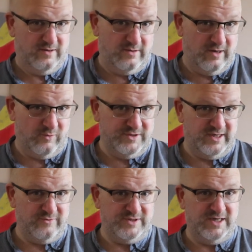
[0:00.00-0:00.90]
no one said
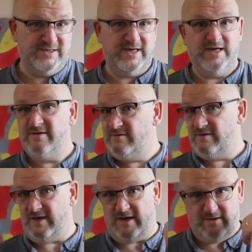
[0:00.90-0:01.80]
it was easy,
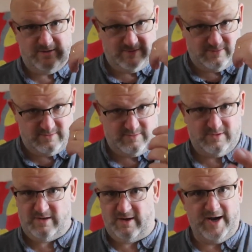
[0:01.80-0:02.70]

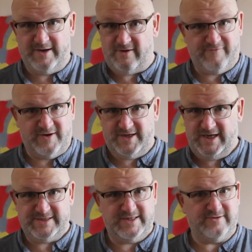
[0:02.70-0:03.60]
and I don't find it
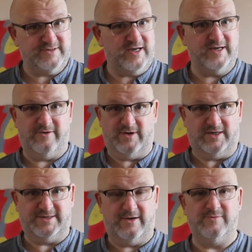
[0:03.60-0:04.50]
easy, just like you
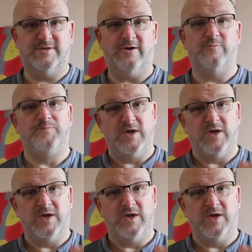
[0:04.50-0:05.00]
guys don't. So